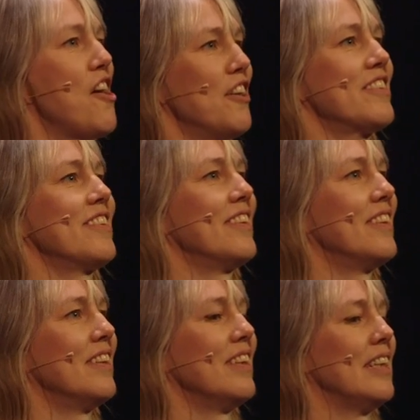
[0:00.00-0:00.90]
hot.
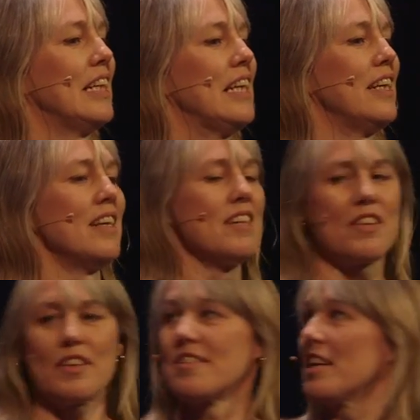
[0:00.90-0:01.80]

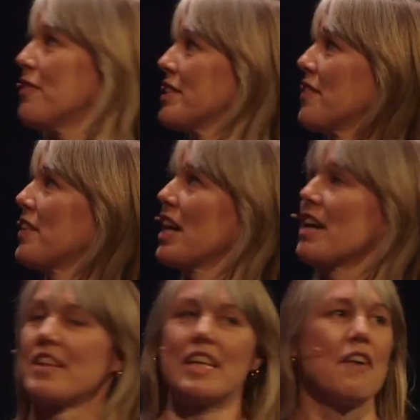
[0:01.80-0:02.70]
So the surface of the
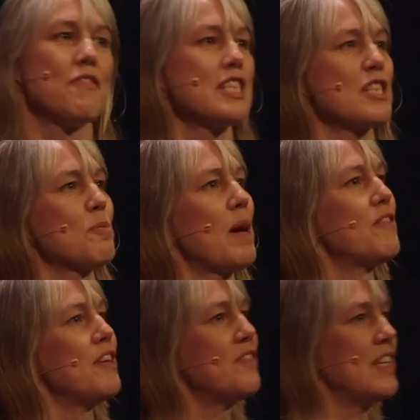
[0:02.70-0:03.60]
Earth on average is
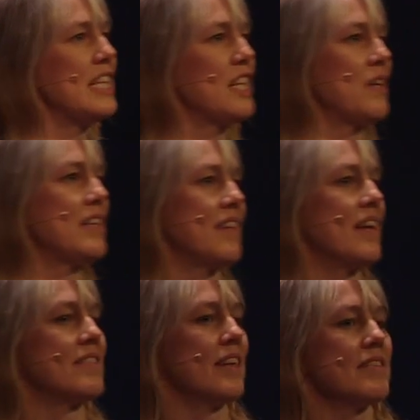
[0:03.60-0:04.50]
about 15 degrees
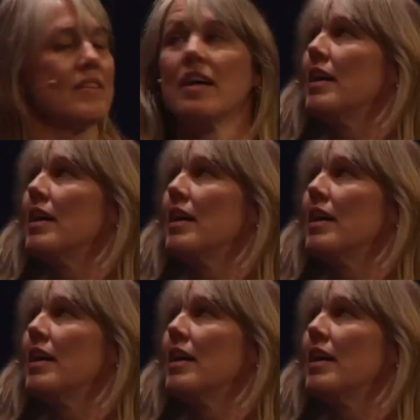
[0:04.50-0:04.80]
Celsius.